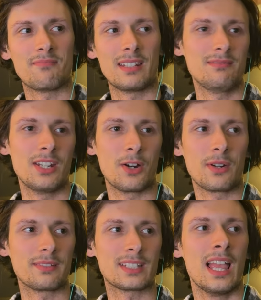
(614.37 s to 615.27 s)

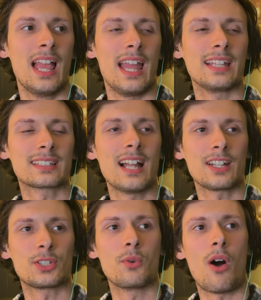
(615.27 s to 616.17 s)
It's not
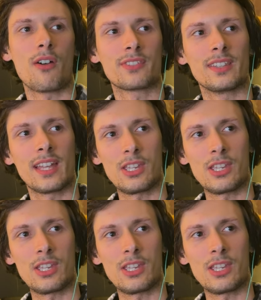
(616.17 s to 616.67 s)
too often that